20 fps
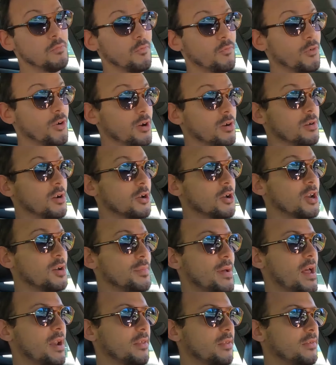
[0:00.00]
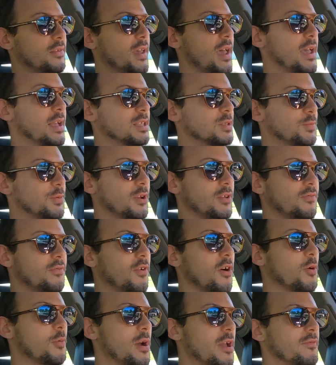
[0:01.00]
for a good amount of the day. It's pretty
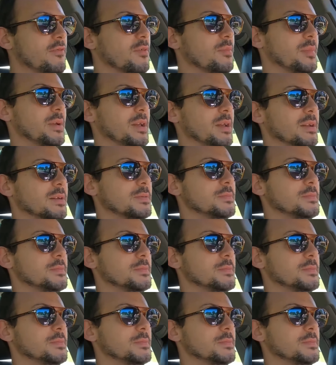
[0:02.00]
far away from me.